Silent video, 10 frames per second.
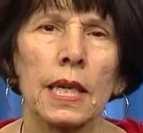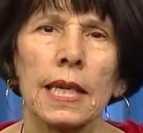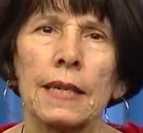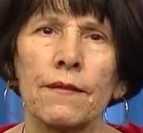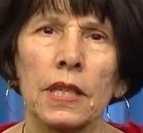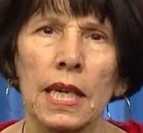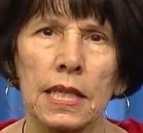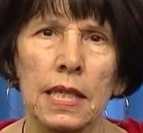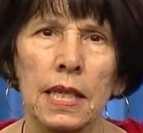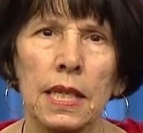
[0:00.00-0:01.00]
If
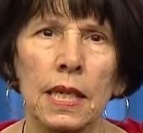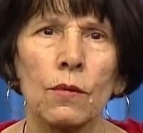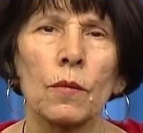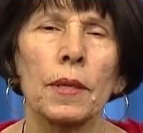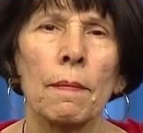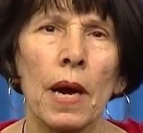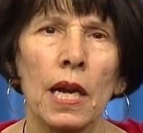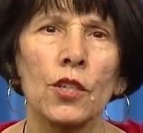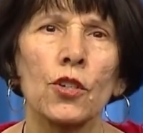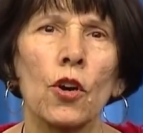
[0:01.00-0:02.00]
elected, it will be
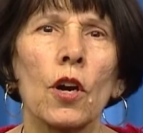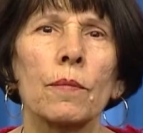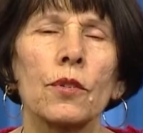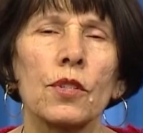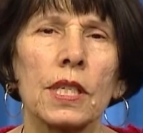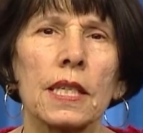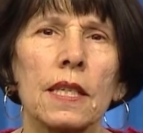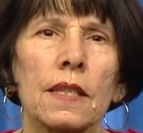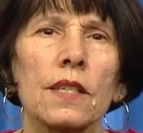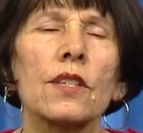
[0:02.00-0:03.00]
my job to see
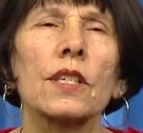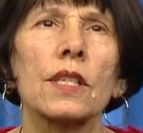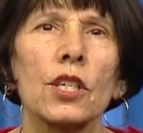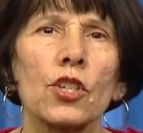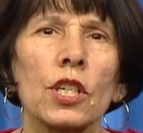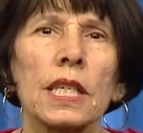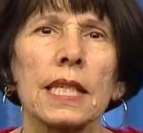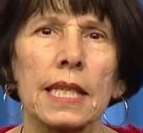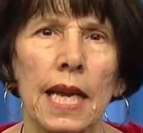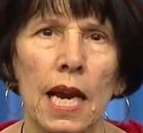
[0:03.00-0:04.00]
that this decision
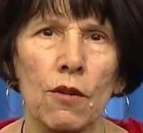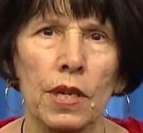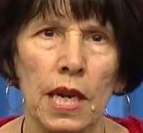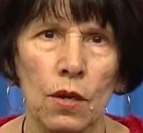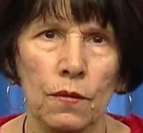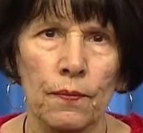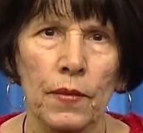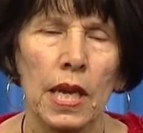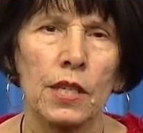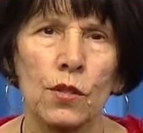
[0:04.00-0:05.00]
is carried out
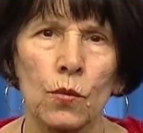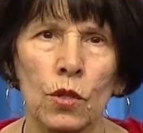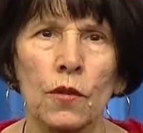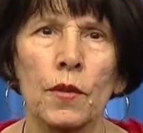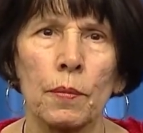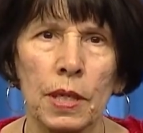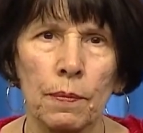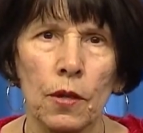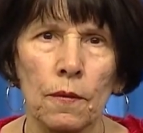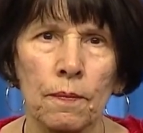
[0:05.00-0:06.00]
as the will of the
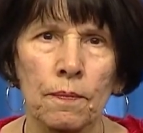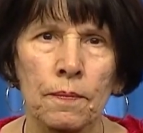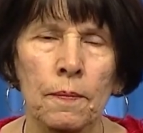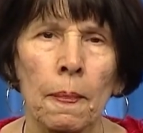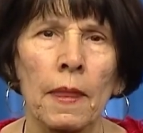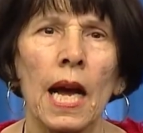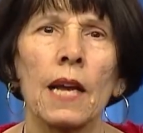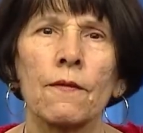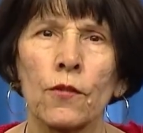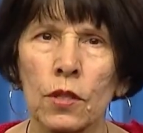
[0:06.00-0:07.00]
people.
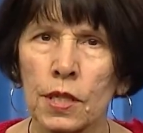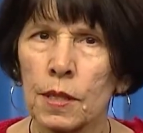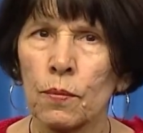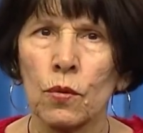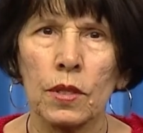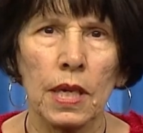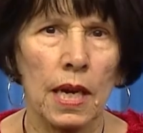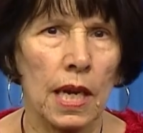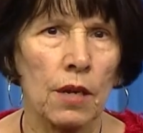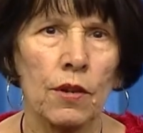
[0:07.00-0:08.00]
I fully support the
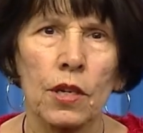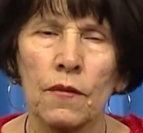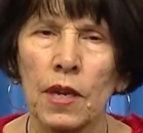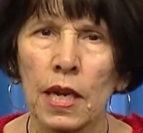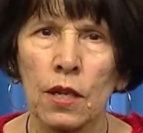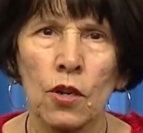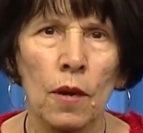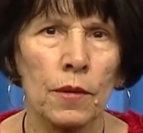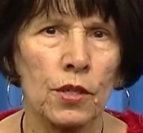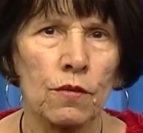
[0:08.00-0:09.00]
hiring of an
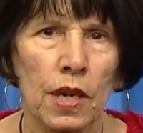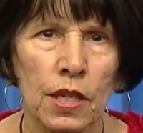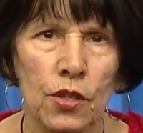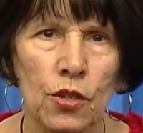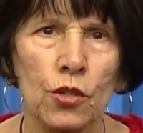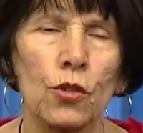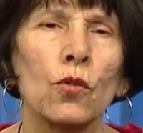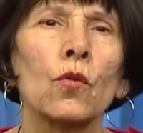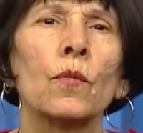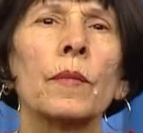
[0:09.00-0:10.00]
economic director to
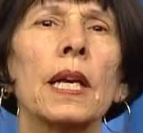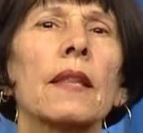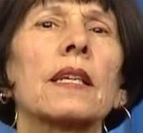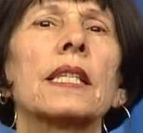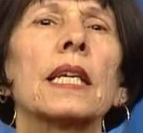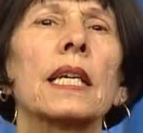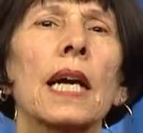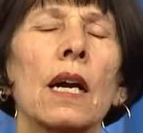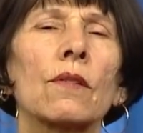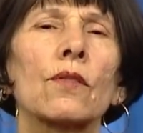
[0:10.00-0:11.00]
whom the City
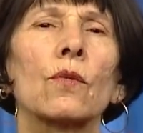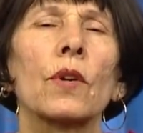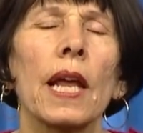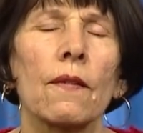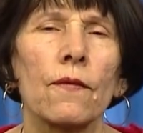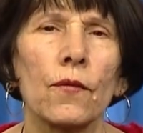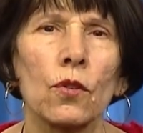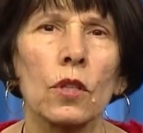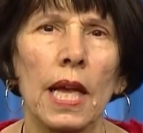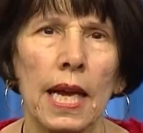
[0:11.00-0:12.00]
Council would have
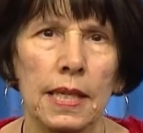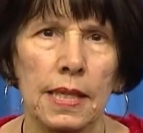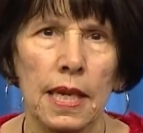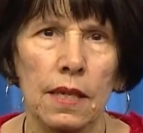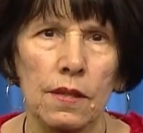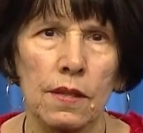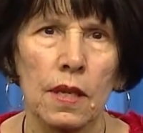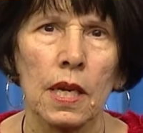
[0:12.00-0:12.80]
full access.